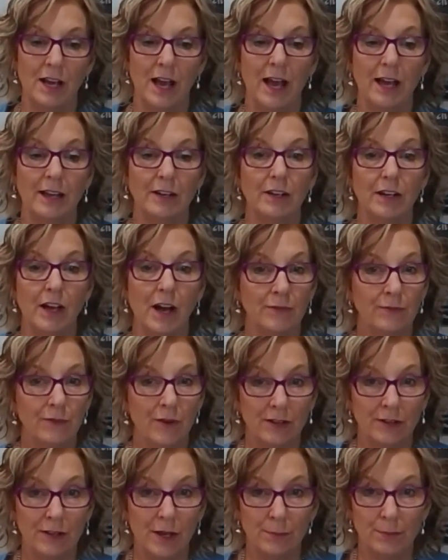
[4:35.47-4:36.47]
And I
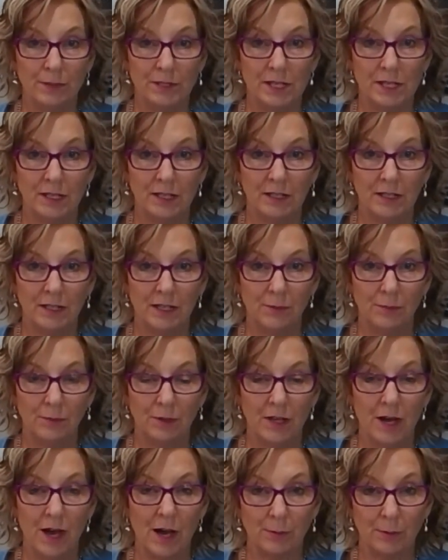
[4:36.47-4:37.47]
find that particularly
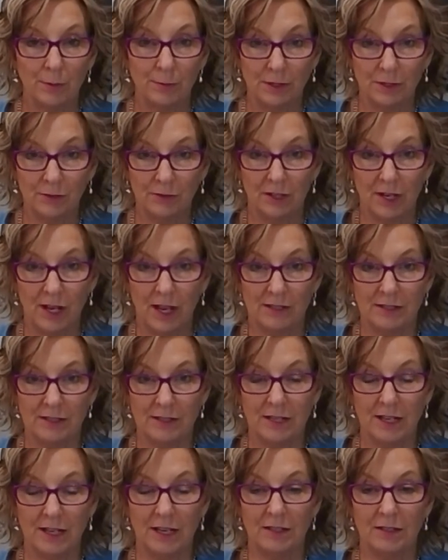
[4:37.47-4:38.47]
with hypermineralized
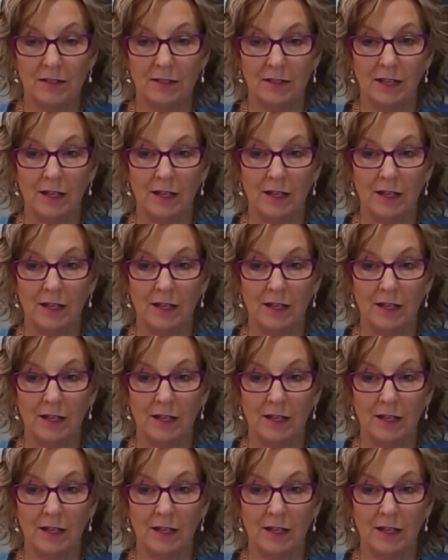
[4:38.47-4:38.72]
teeth.